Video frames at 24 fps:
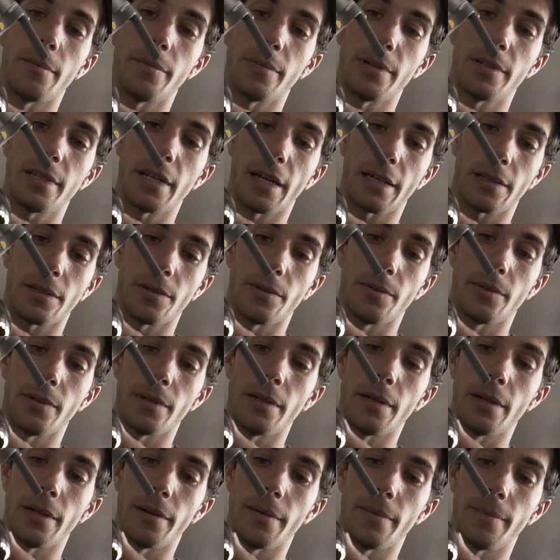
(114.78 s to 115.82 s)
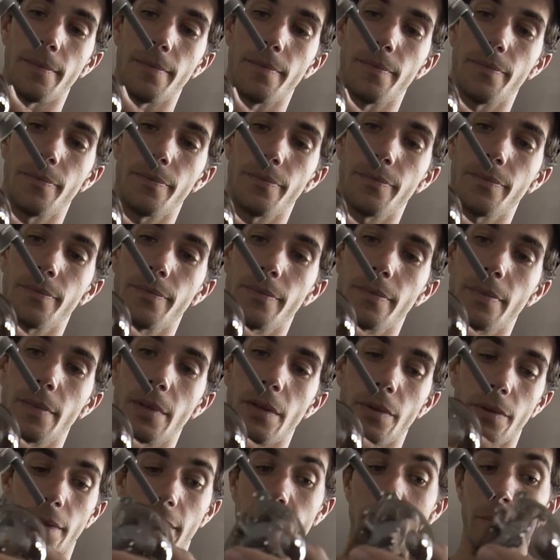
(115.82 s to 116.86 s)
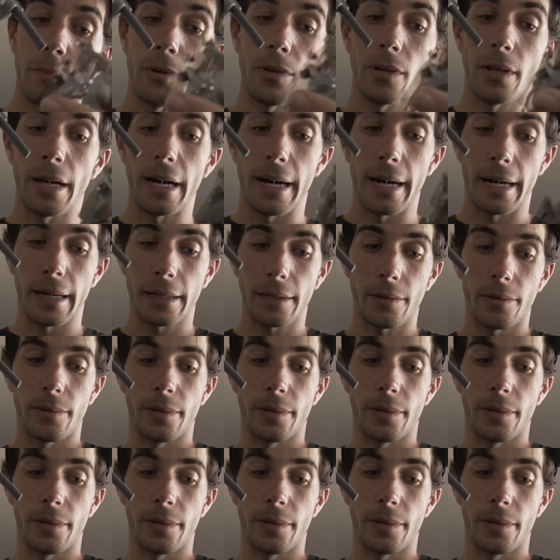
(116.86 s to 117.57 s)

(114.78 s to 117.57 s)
protector would, the gimbal lock